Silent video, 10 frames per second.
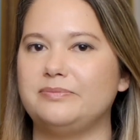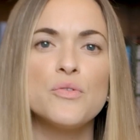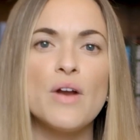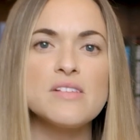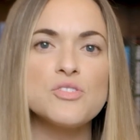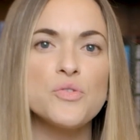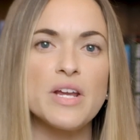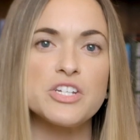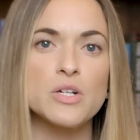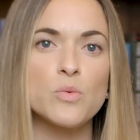The
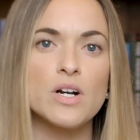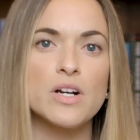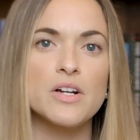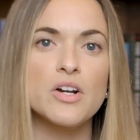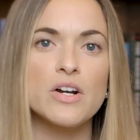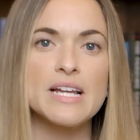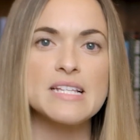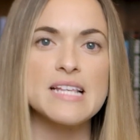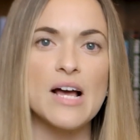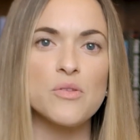restoration work occurring
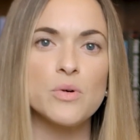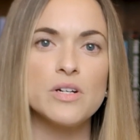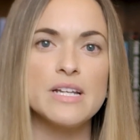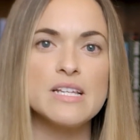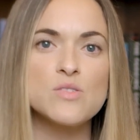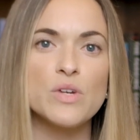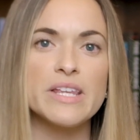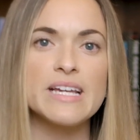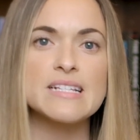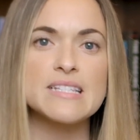at Southwood is
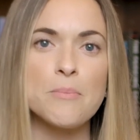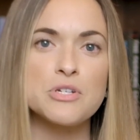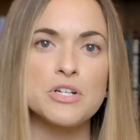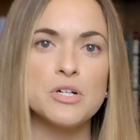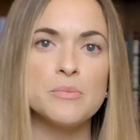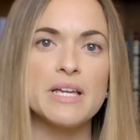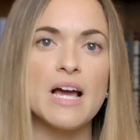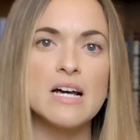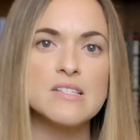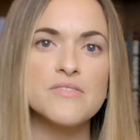really exceptional
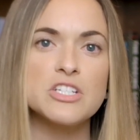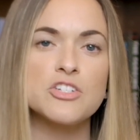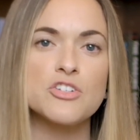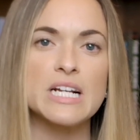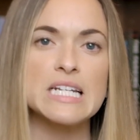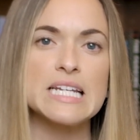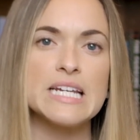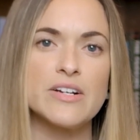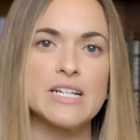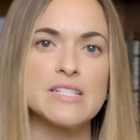because of its strict
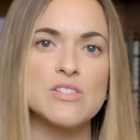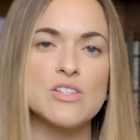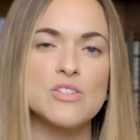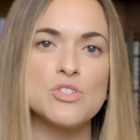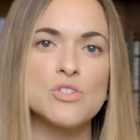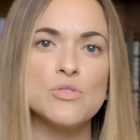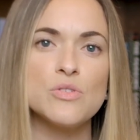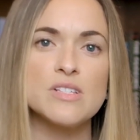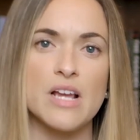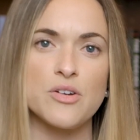adherence
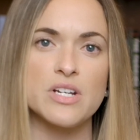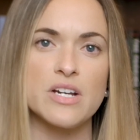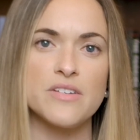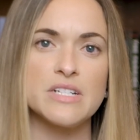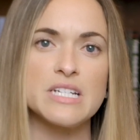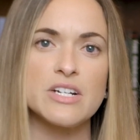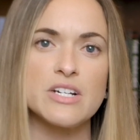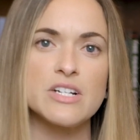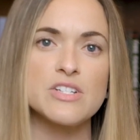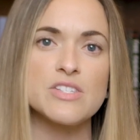to the Secretary of
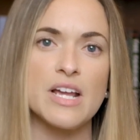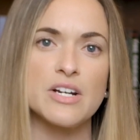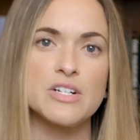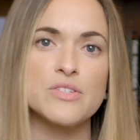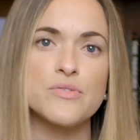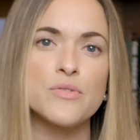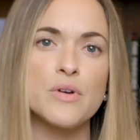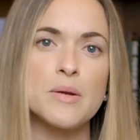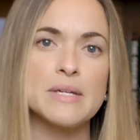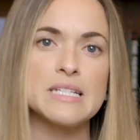Interior standards for
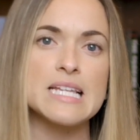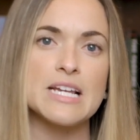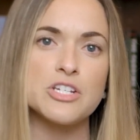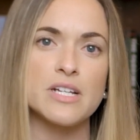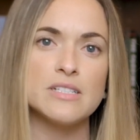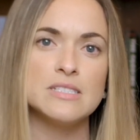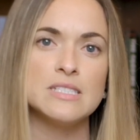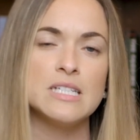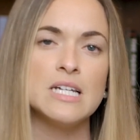rehabilitation.